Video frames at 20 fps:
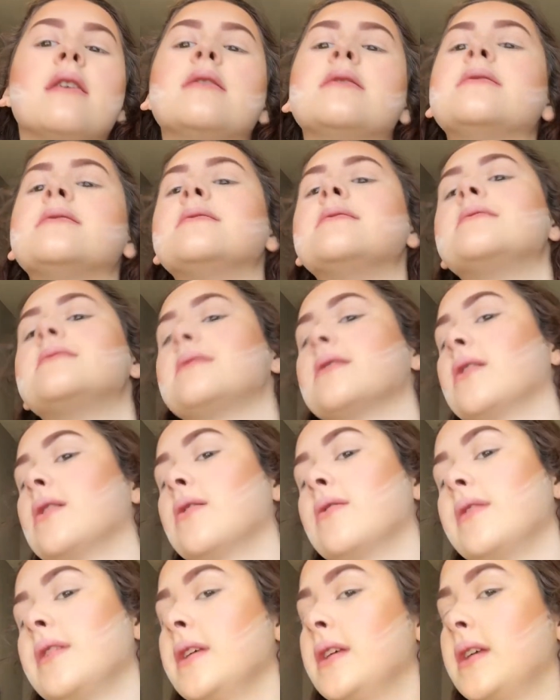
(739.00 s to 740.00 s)

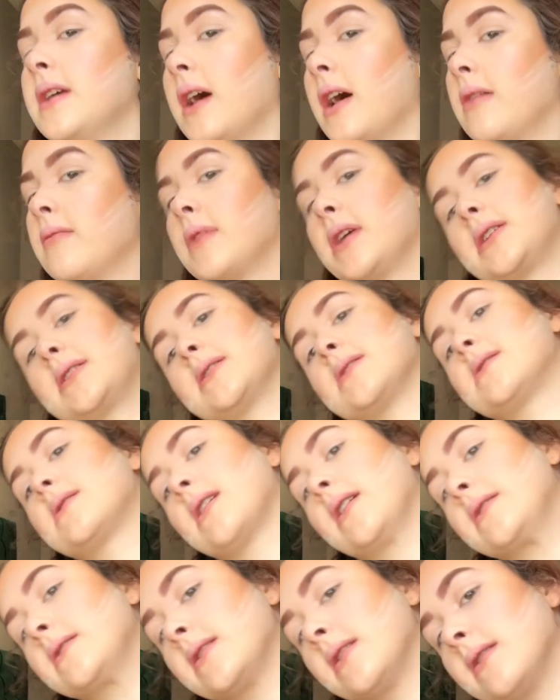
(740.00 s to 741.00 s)
So yeah, I'm like
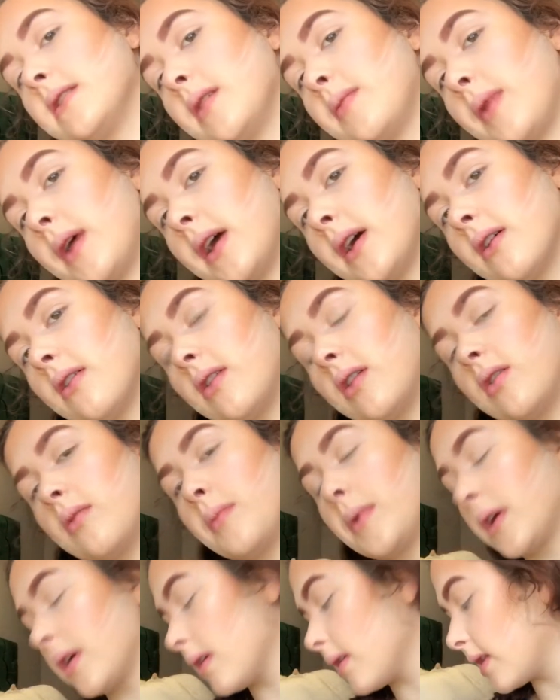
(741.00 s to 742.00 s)
disgustingly pale. Oh
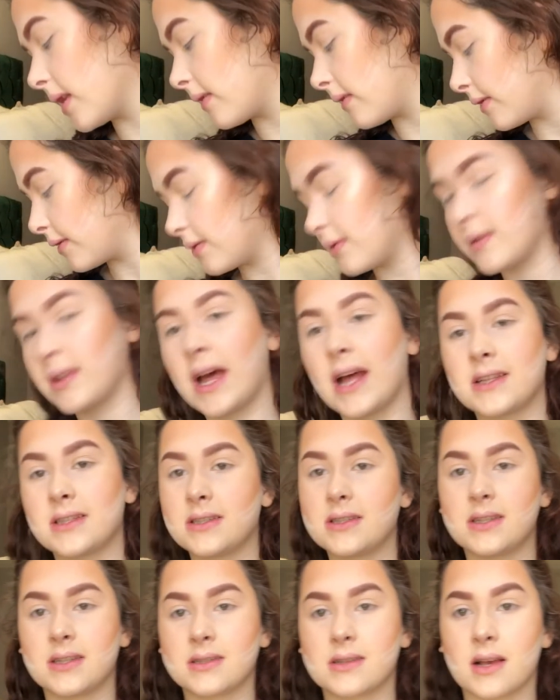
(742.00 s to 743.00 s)
my god,
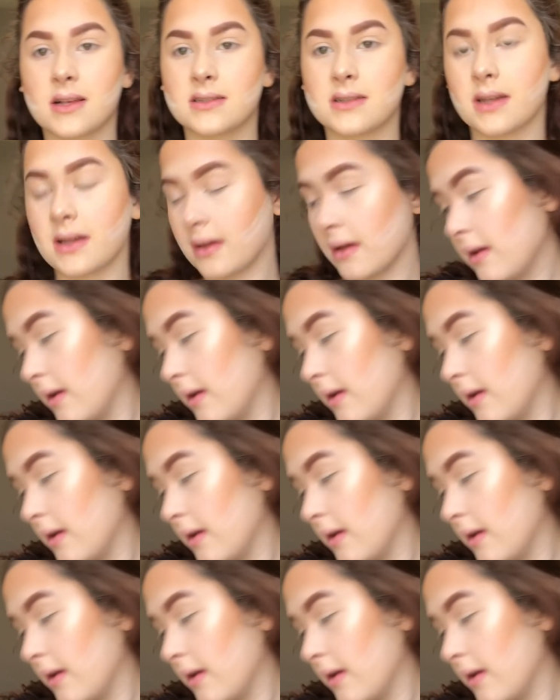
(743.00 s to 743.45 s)
that's disgusting.